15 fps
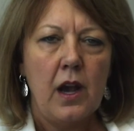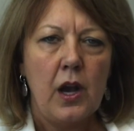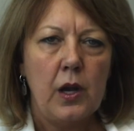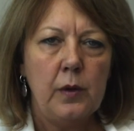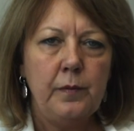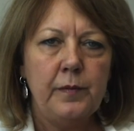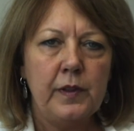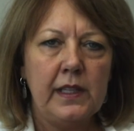
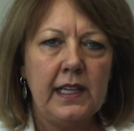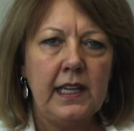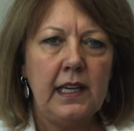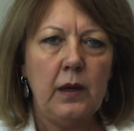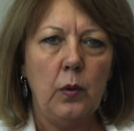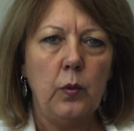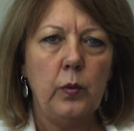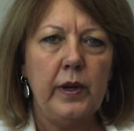
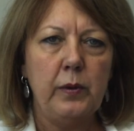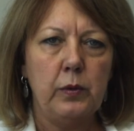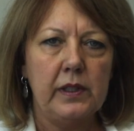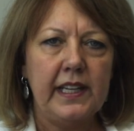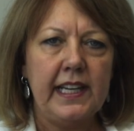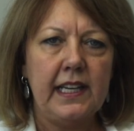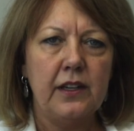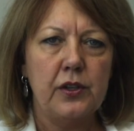Hopefully, we will
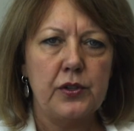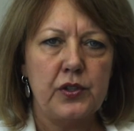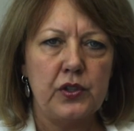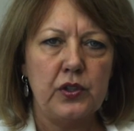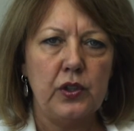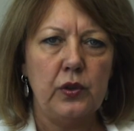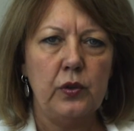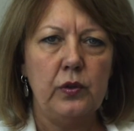hear
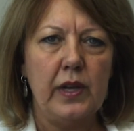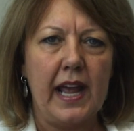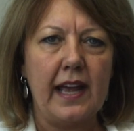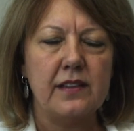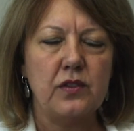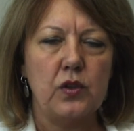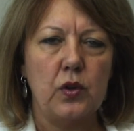soon as